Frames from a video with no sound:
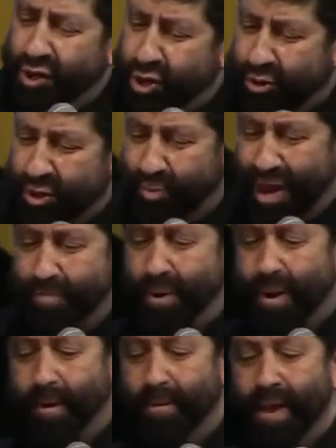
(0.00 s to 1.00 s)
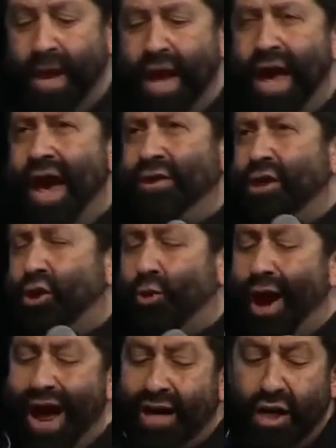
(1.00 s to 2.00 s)
of the Jewish people. And the
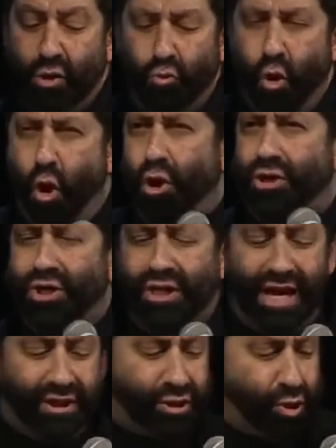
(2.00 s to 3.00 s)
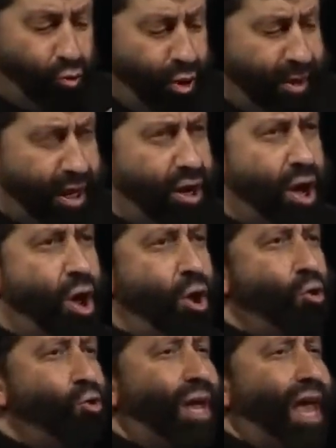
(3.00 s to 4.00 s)
dragon wars against a woman
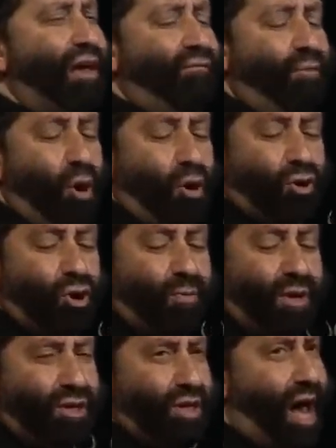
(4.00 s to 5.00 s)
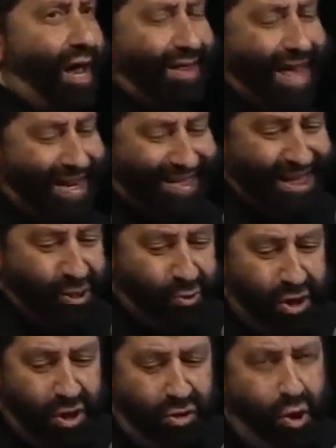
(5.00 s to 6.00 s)
who gave birth to Messiah. That's
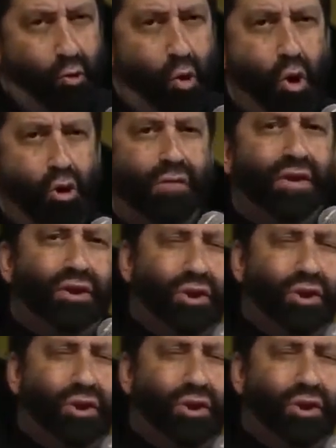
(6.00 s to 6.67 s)
Israel, the war of the